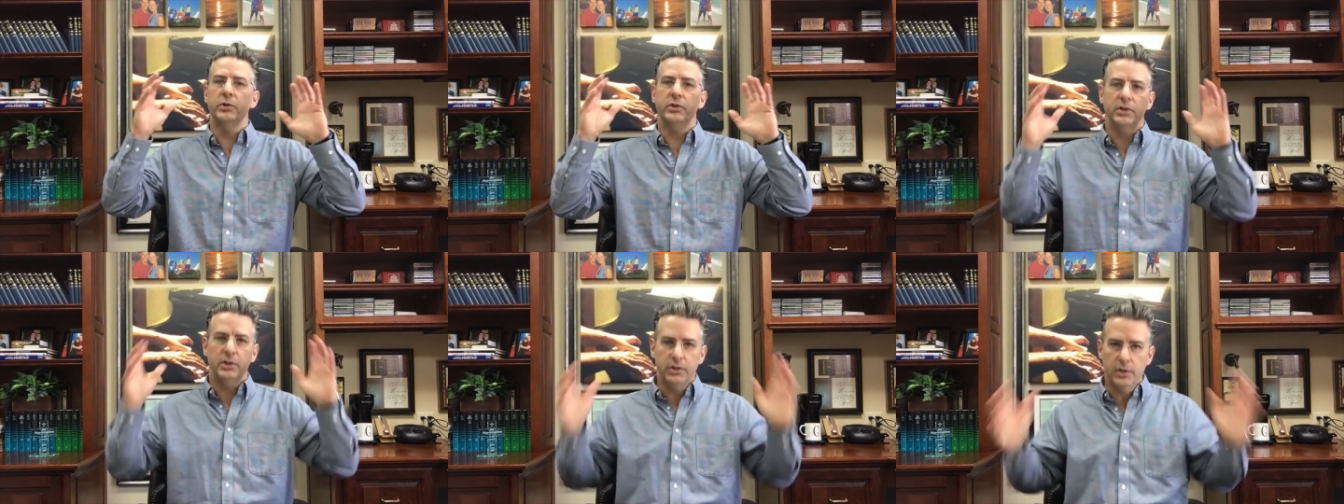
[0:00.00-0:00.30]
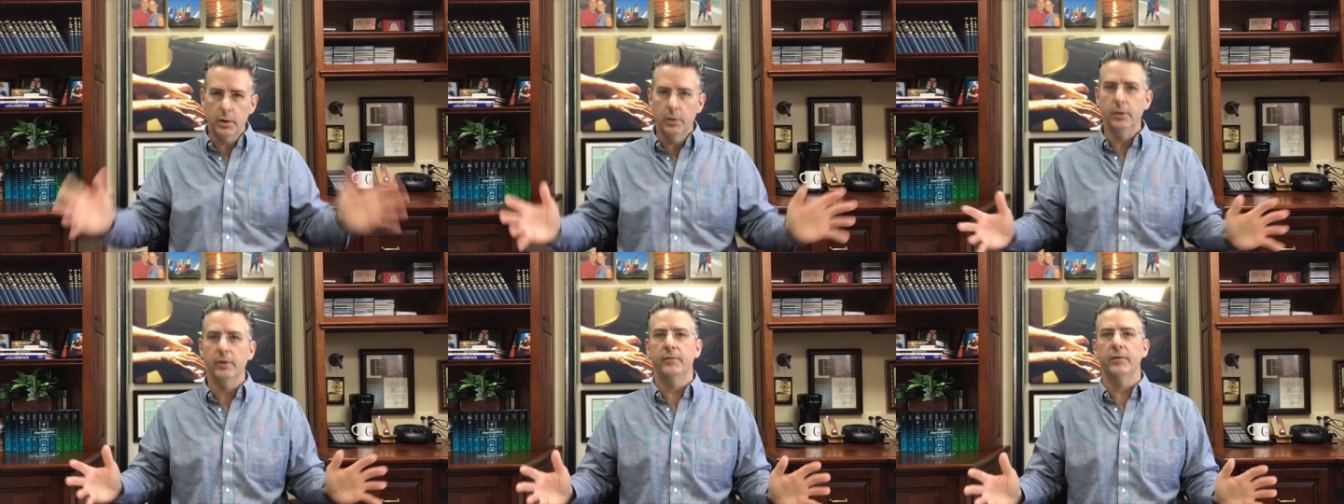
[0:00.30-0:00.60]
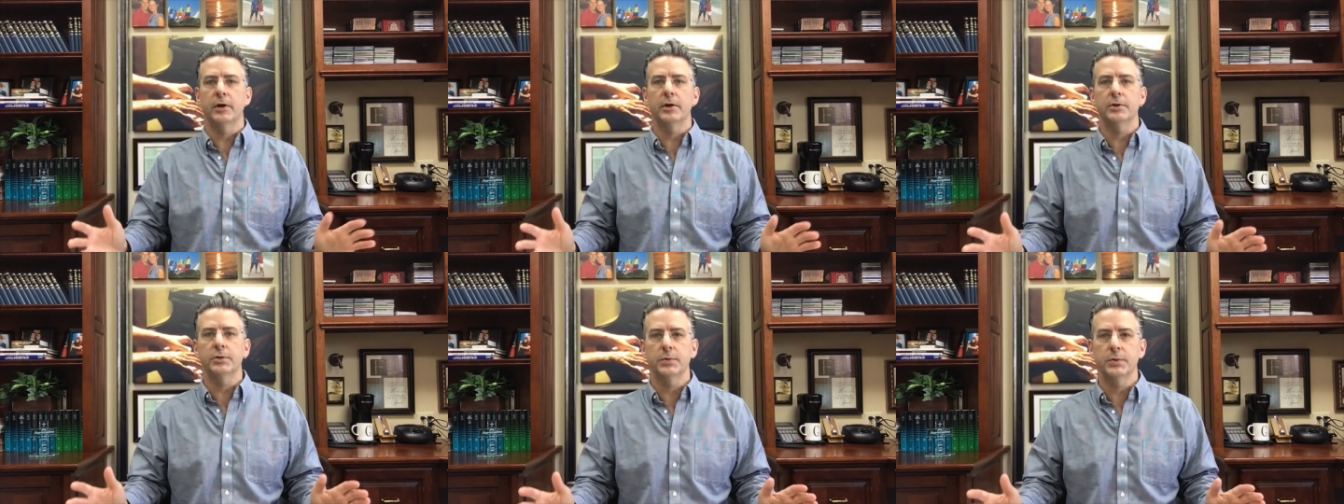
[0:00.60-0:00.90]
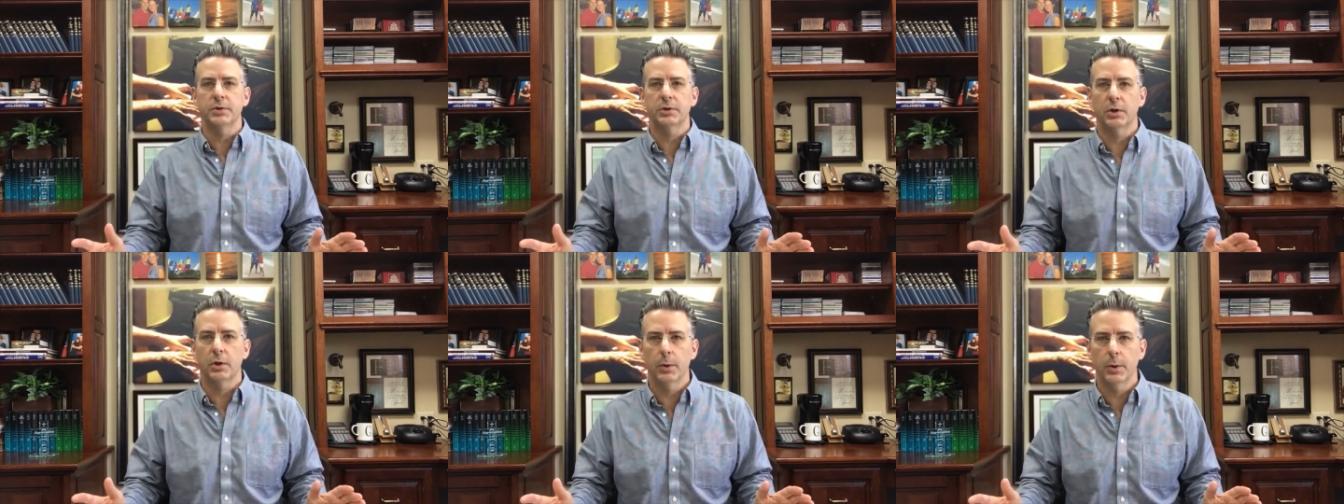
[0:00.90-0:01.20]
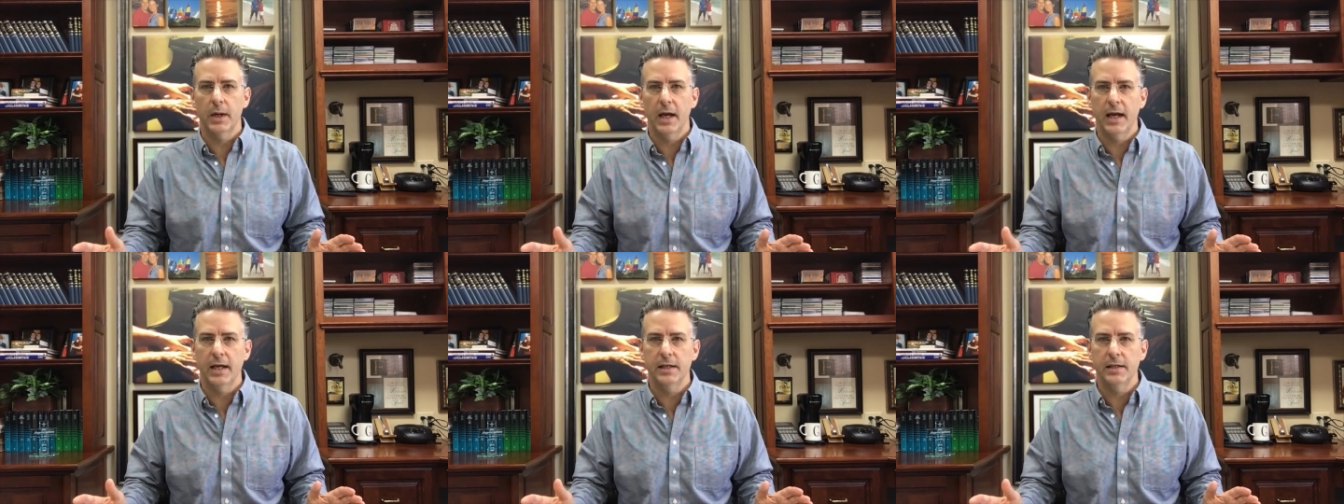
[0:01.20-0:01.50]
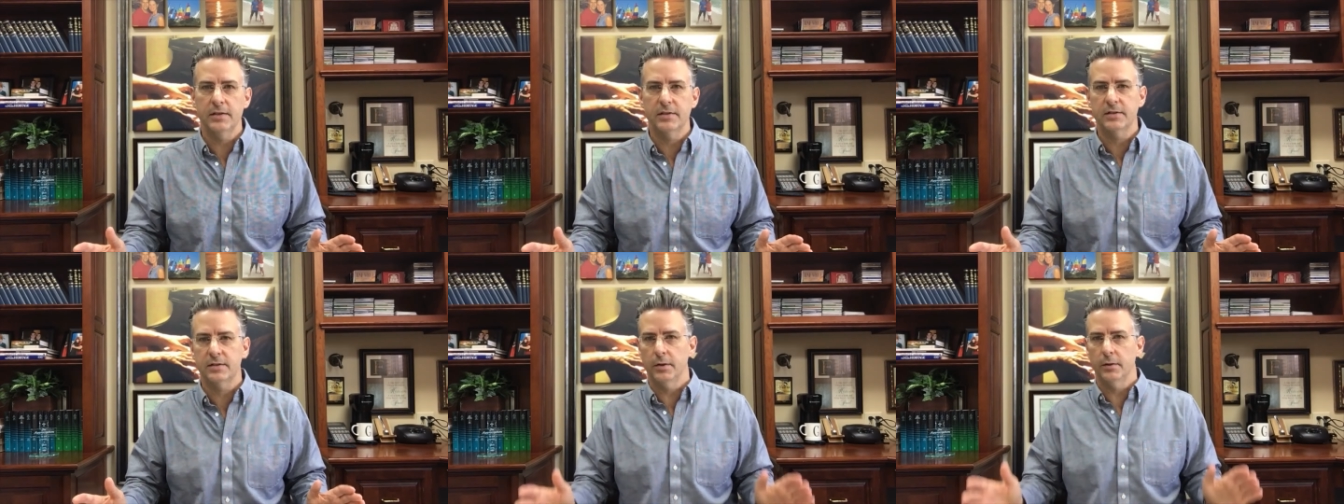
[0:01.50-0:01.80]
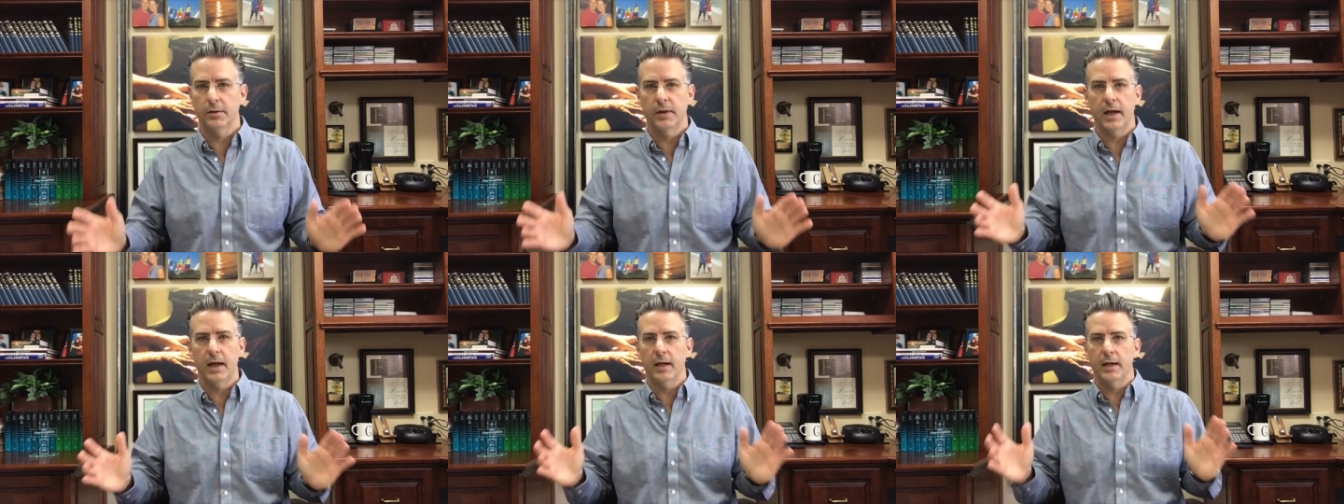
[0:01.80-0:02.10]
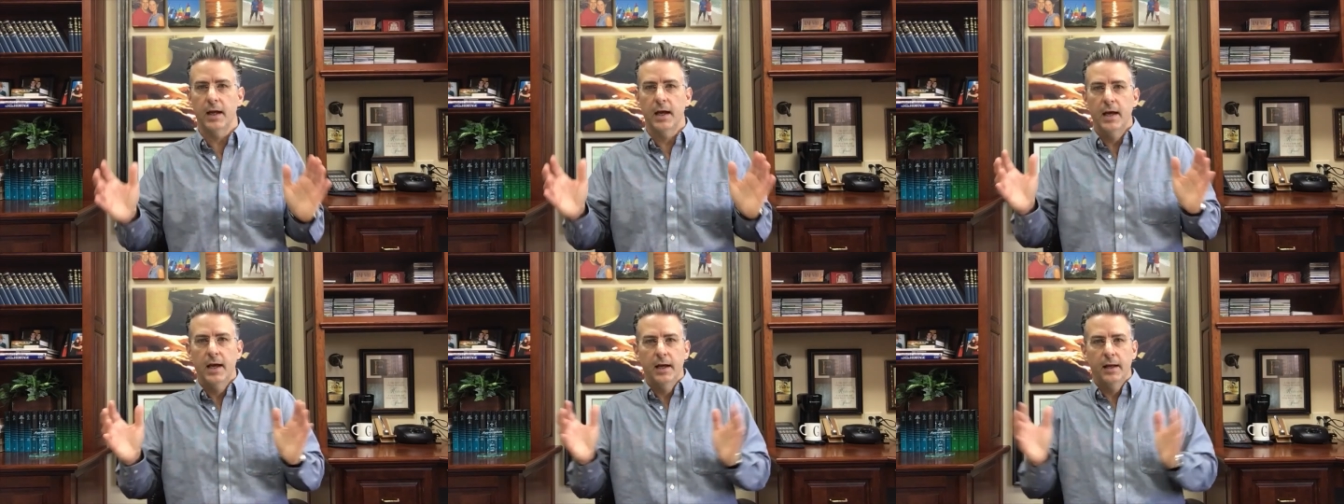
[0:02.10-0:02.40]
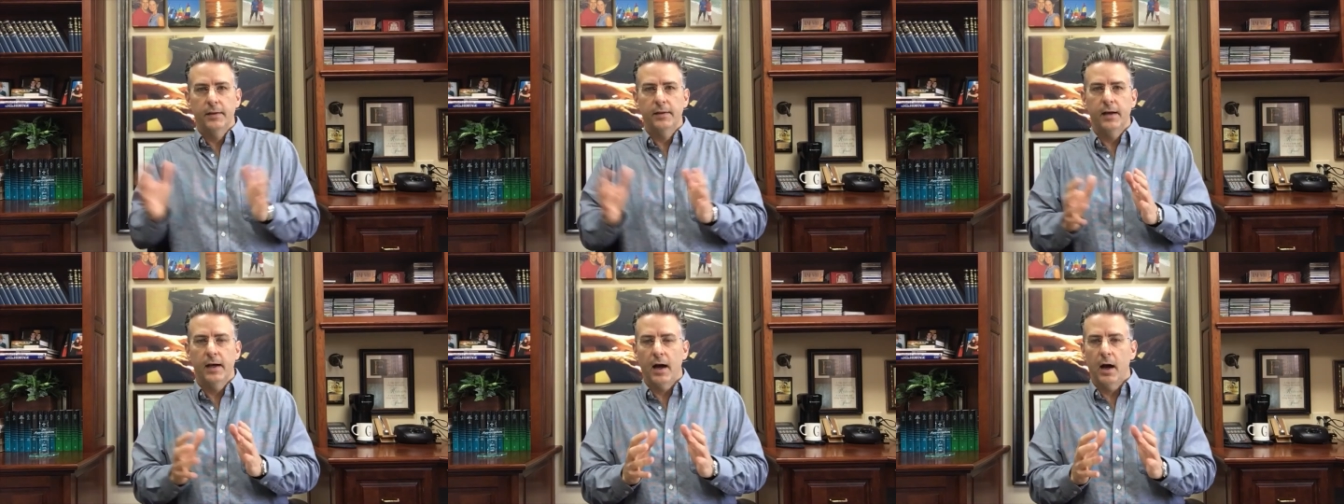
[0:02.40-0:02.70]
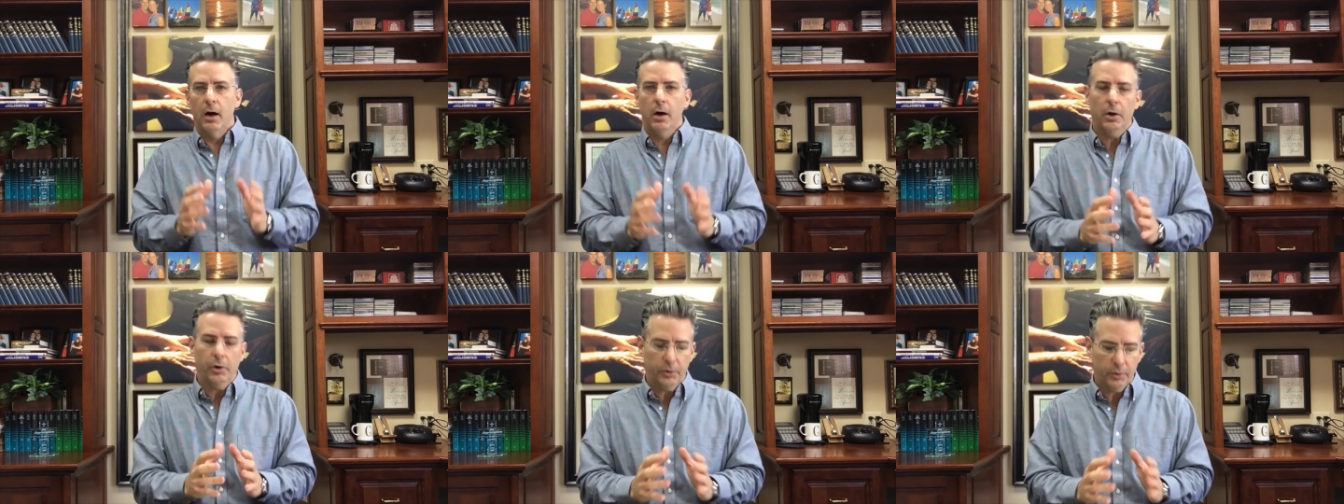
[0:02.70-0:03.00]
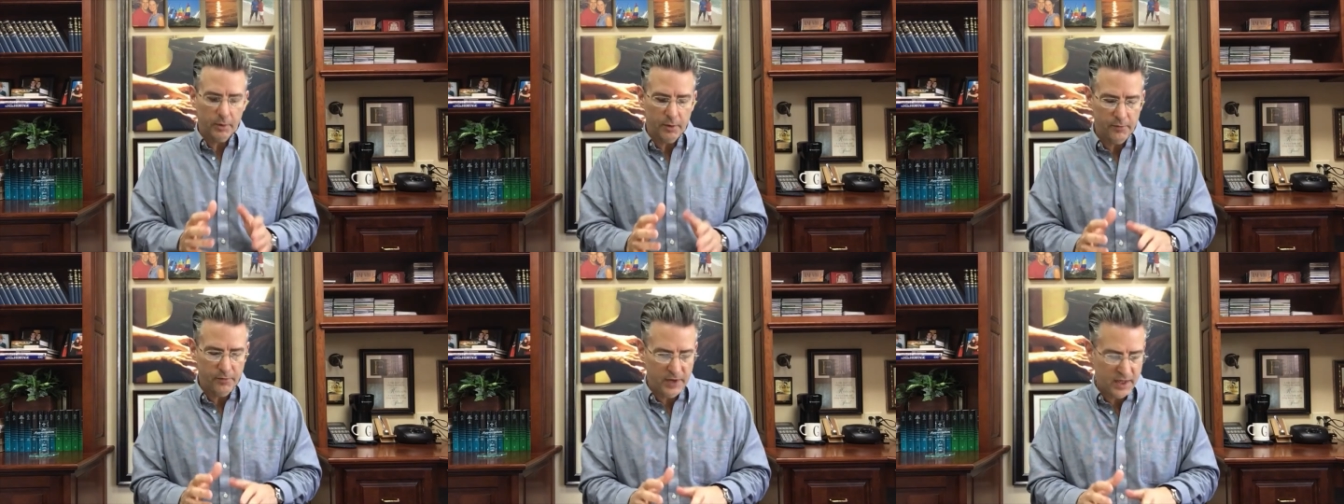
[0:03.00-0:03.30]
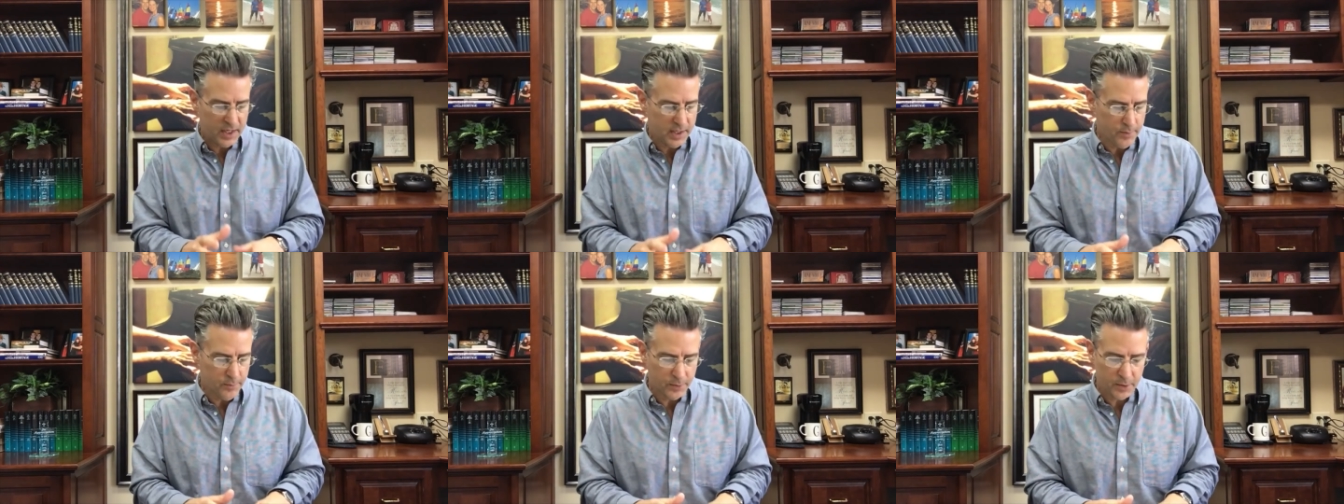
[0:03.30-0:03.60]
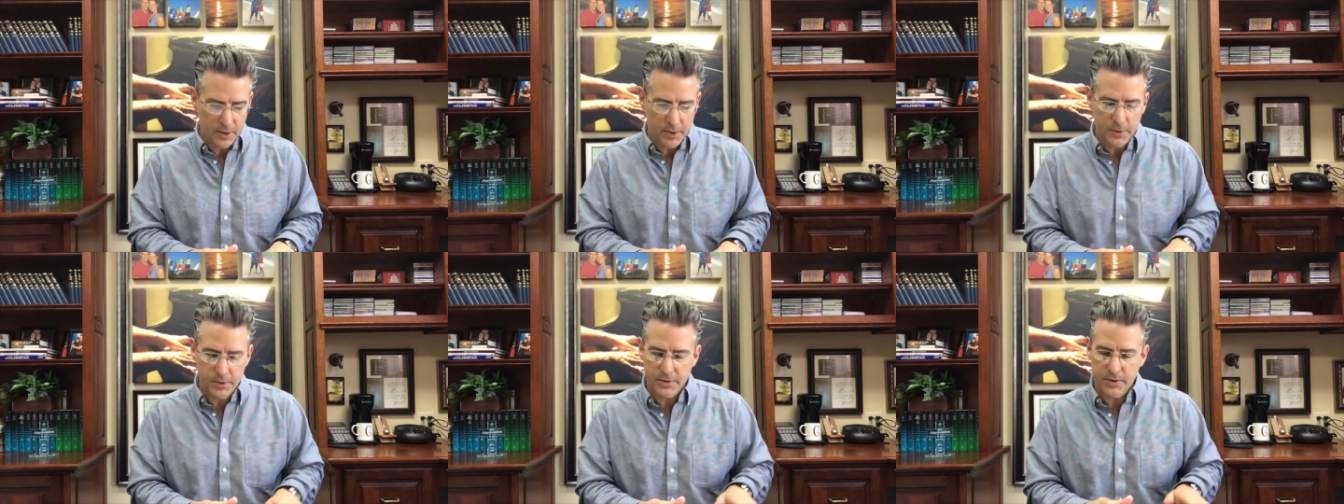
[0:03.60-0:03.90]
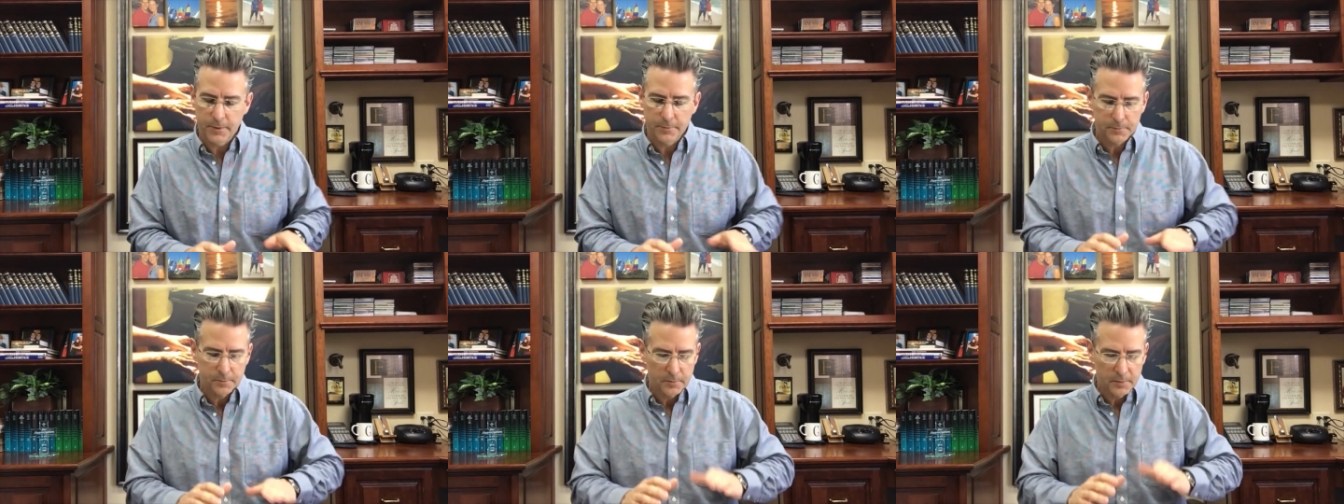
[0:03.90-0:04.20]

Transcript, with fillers: universe was created so that the author of Hebrews